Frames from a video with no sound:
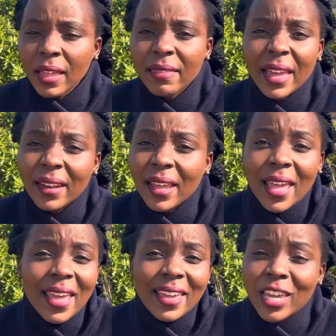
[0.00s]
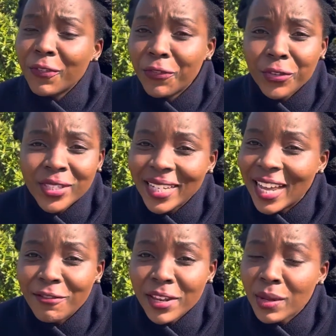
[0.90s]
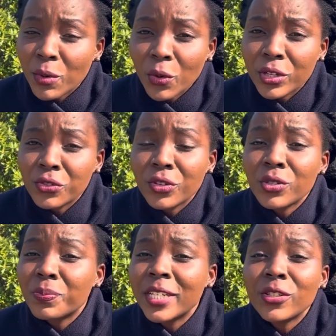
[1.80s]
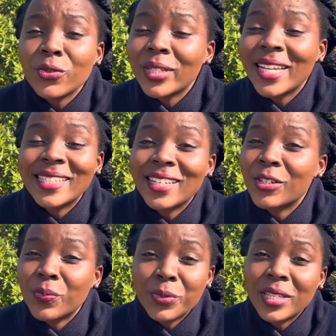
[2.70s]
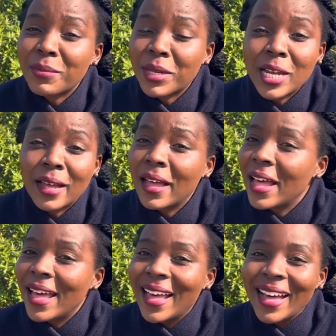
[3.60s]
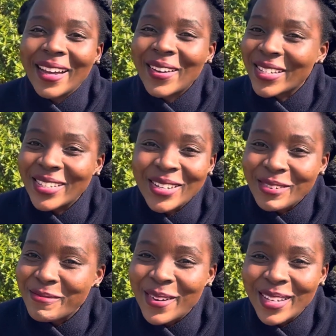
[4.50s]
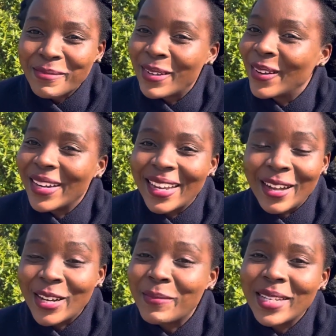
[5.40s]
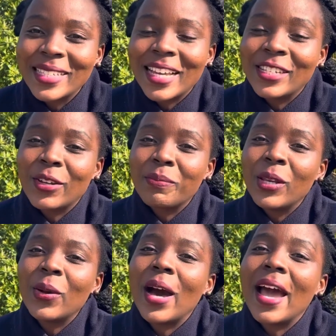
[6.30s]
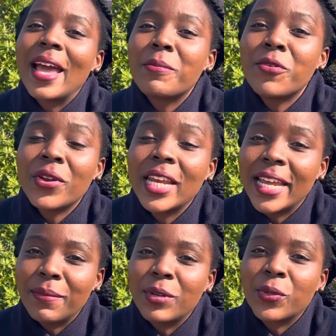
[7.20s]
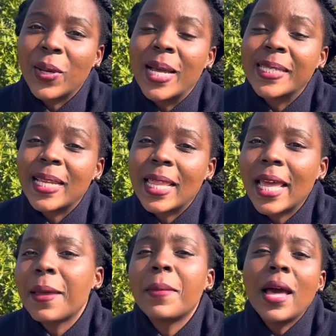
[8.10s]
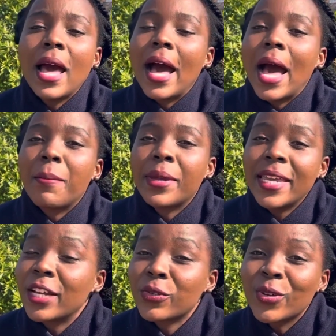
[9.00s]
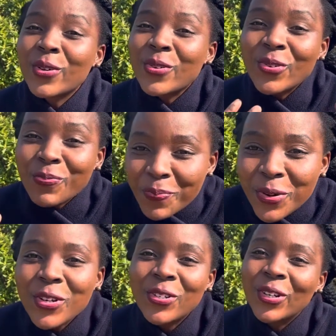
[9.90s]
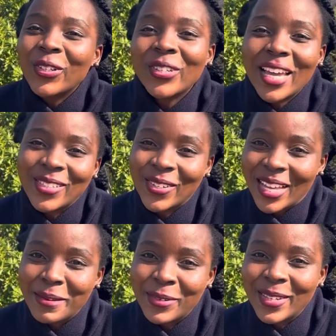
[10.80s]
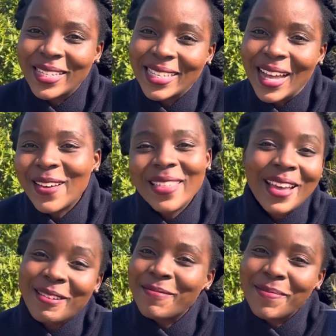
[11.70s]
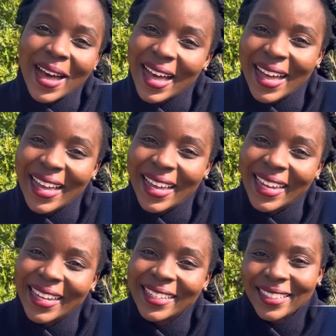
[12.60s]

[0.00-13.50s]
Then if you still have any more questions, please don't hesitate to put them in the question box below, in the comment section below. I am really happy to answer them. I'm here to pull you all, you guys, to come to the south. Bye.